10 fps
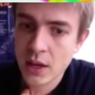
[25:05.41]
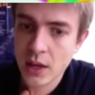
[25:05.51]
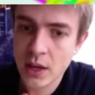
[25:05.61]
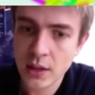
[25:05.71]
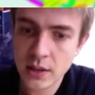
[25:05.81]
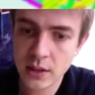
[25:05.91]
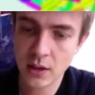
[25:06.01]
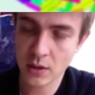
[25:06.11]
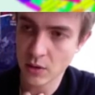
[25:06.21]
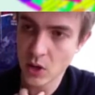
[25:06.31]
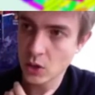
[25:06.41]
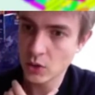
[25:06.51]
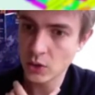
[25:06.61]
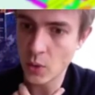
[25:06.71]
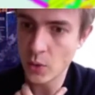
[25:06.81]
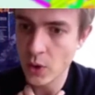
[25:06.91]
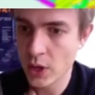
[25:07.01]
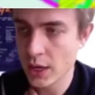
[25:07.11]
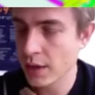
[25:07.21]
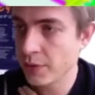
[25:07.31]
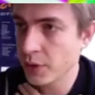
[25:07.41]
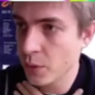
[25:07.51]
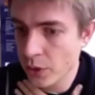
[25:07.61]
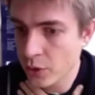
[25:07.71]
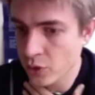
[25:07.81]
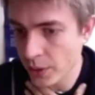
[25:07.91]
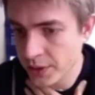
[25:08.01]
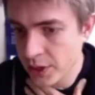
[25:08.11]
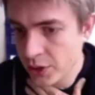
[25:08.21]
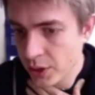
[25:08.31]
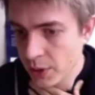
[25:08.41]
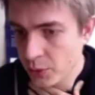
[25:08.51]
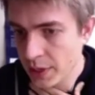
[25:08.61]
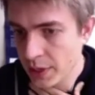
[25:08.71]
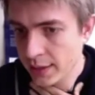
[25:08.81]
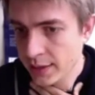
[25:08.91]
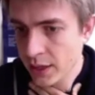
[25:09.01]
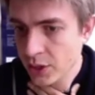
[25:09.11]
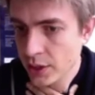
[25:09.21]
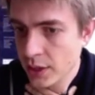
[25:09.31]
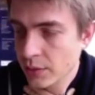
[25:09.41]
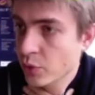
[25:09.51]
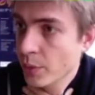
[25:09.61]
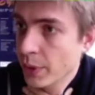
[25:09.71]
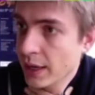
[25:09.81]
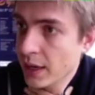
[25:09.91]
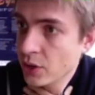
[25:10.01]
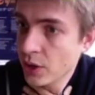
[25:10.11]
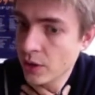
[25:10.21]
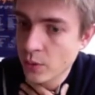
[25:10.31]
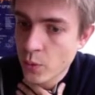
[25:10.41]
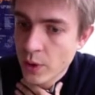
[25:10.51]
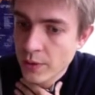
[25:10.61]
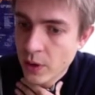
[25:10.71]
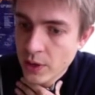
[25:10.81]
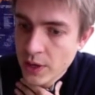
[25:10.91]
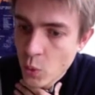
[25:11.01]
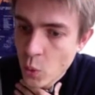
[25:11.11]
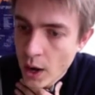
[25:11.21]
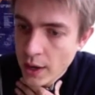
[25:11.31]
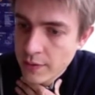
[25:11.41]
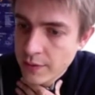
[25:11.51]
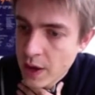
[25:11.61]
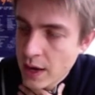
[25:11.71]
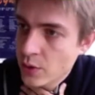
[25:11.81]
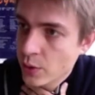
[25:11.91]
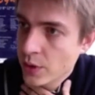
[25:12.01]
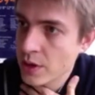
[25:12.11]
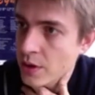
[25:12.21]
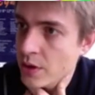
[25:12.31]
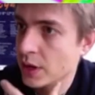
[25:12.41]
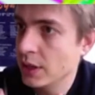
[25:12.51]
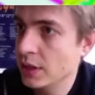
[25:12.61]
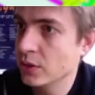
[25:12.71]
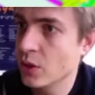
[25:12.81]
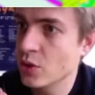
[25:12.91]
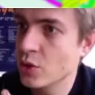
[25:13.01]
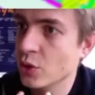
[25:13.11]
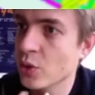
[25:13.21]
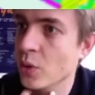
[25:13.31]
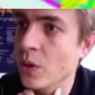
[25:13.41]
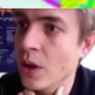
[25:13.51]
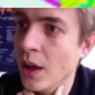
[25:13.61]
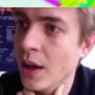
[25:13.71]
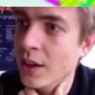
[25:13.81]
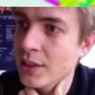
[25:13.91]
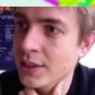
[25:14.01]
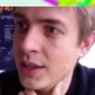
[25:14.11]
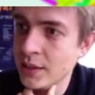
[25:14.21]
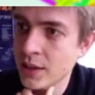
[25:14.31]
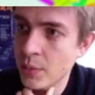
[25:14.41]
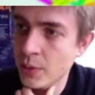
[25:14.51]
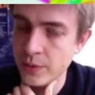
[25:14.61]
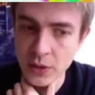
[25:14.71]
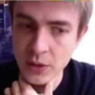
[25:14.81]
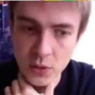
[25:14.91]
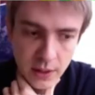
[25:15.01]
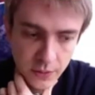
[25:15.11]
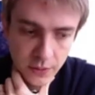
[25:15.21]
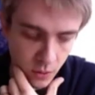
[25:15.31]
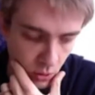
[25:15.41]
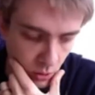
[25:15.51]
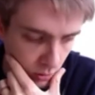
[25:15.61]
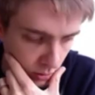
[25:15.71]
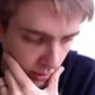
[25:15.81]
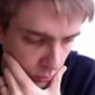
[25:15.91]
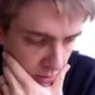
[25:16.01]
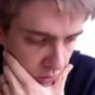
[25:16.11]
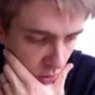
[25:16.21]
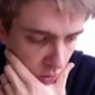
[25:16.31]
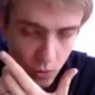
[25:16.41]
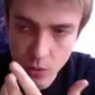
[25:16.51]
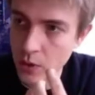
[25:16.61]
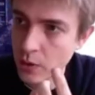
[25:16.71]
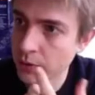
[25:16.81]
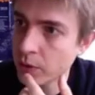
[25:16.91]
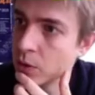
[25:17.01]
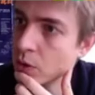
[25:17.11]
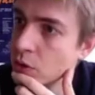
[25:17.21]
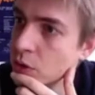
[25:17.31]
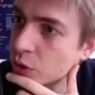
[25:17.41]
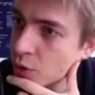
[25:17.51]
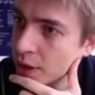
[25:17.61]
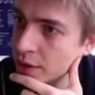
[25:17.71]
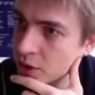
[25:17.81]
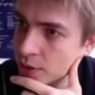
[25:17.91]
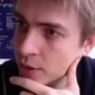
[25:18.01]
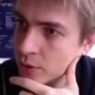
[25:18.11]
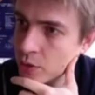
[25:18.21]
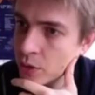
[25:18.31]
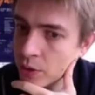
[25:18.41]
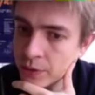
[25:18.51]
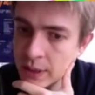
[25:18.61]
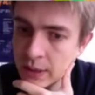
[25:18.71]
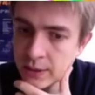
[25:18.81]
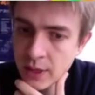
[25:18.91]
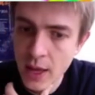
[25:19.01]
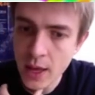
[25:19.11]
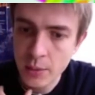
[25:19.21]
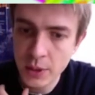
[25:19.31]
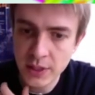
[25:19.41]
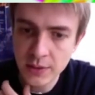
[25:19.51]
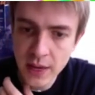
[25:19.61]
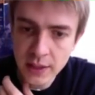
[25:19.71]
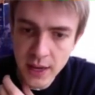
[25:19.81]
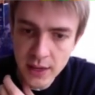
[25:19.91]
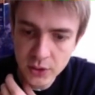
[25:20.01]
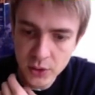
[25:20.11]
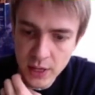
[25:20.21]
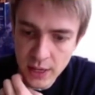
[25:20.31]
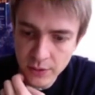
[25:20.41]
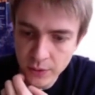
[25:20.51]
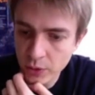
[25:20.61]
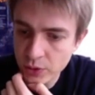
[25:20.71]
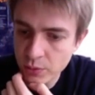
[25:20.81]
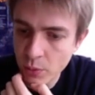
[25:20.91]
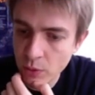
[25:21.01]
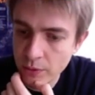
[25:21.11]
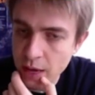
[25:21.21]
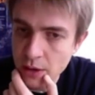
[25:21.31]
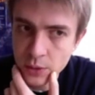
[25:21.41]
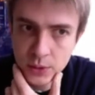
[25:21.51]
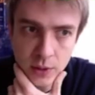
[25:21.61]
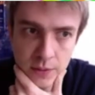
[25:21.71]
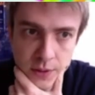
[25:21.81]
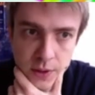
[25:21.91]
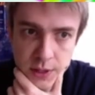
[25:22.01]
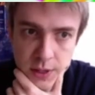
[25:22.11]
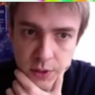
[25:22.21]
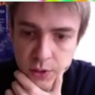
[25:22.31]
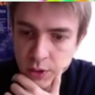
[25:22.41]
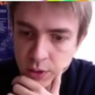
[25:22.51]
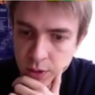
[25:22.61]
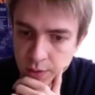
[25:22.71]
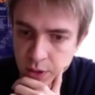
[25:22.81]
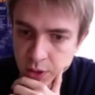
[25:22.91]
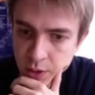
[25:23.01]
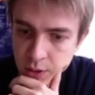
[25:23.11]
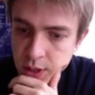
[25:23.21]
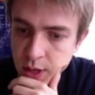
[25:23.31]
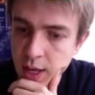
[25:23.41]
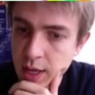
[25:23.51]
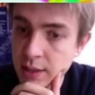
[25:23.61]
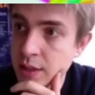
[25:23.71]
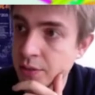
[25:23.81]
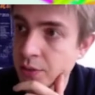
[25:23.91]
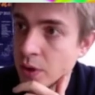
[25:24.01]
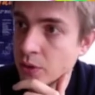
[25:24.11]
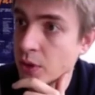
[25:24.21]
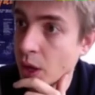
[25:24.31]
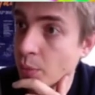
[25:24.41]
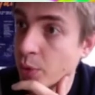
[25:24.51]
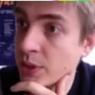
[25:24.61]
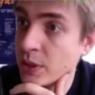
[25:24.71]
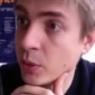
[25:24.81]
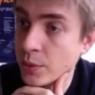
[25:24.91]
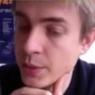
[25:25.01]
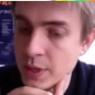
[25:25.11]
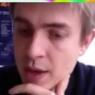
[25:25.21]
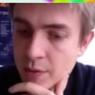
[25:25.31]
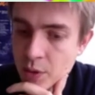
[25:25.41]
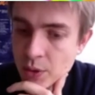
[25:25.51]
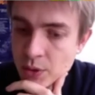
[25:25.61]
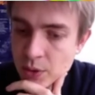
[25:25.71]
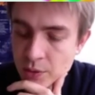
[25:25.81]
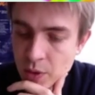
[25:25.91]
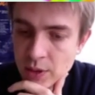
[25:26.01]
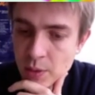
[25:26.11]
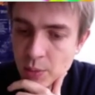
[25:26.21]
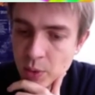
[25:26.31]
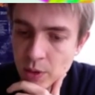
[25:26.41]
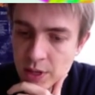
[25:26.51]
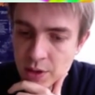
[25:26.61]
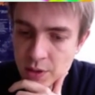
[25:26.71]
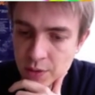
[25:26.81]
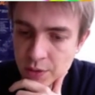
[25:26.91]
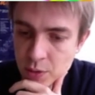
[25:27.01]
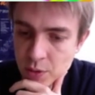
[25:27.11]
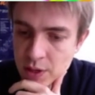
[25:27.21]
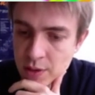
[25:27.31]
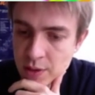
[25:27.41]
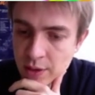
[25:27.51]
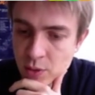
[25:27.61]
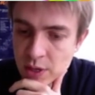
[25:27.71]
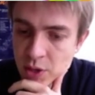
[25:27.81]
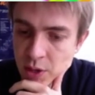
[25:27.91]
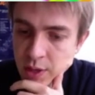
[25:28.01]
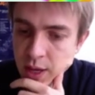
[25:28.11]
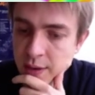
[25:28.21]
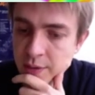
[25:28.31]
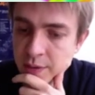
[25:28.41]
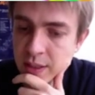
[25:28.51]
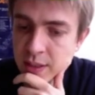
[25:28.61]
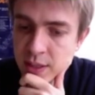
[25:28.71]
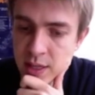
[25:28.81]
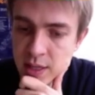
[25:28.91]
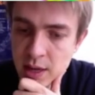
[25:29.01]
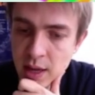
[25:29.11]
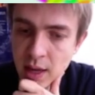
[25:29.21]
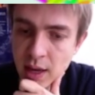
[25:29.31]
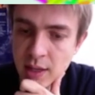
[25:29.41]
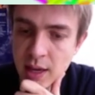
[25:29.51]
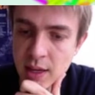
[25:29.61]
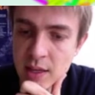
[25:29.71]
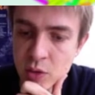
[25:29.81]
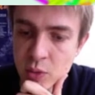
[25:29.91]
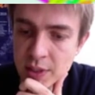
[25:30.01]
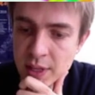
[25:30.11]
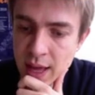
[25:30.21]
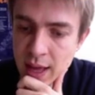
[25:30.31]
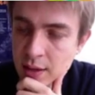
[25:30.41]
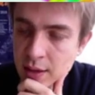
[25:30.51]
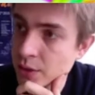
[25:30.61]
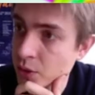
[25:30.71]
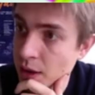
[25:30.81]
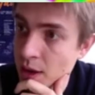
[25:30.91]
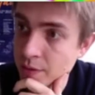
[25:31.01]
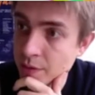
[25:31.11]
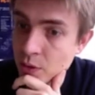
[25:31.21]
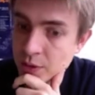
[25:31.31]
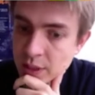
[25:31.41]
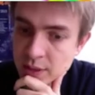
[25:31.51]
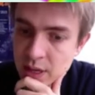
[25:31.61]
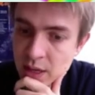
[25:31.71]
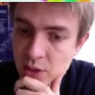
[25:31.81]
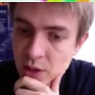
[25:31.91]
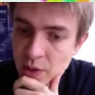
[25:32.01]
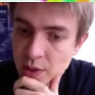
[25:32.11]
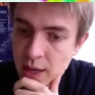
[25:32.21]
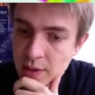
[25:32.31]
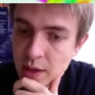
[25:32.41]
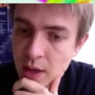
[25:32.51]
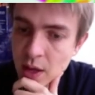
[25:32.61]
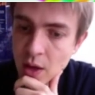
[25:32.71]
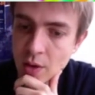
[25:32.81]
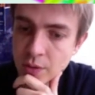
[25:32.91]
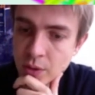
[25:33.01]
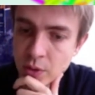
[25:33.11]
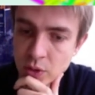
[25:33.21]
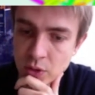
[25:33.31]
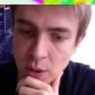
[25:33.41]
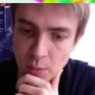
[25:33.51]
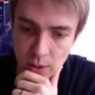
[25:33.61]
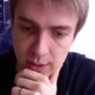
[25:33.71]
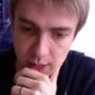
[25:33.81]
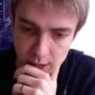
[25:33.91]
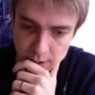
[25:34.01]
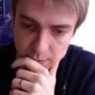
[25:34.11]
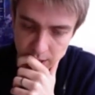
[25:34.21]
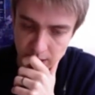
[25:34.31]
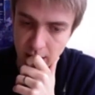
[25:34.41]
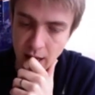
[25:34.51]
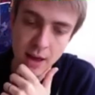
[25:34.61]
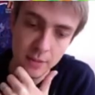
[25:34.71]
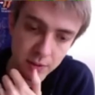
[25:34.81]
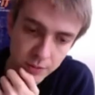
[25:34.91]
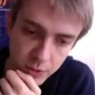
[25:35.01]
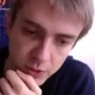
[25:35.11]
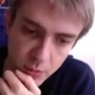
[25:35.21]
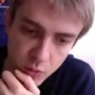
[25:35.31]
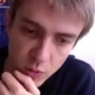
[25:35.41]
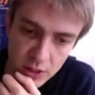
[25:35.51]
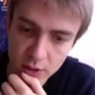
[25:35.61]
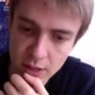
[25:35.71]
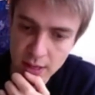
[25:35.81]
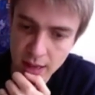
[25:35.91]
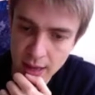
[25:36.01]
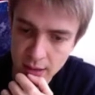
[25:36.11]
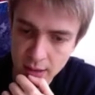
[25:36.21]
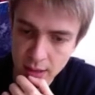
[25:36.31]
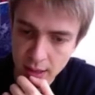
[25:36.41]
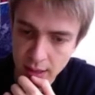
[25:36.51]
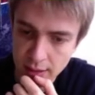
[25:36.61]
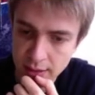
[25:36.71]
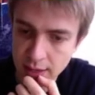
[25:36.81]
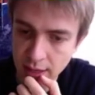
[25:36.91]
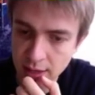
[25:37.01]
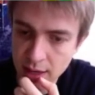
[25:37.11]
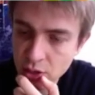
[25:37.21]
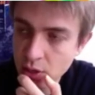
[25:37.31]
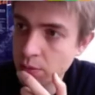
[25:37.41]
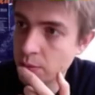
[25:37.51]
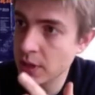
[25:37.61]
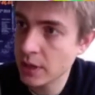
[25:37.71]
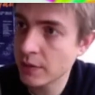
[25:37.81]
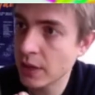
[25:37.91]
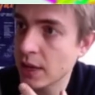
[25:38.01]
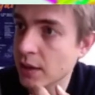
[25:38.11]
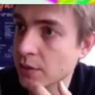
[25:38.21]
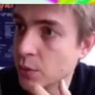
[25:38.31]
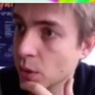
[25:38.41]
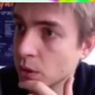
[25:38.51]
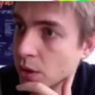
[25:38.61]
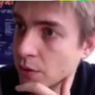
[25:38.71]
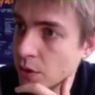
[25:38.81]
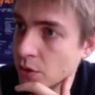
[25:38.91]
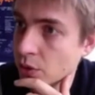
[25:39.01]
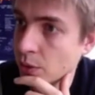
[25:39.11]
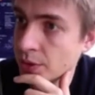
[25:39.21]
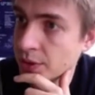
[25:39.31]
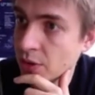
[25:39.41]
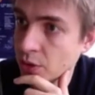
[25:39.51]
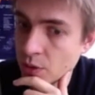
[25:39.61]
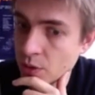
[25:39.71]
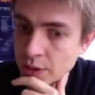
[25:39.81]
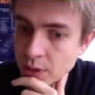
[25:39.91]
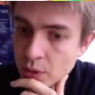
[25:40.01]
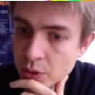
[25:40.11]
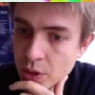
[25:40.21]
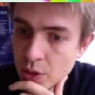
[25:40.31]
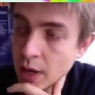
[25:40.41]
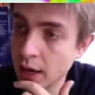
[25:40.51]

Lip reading: And so if you want the transition between extinction and propagation with only one value, here is the usual setup that you get for local equation or for traditional neural fields. But in that case, you get for small values of the diffusion coefficient, different possible behaviors. So for example, here, if you're in that region, I fix D and I increase L. So I have first extinction, then for some time, for some region in L, stagnation, meaning that I will converge to a stationary solution.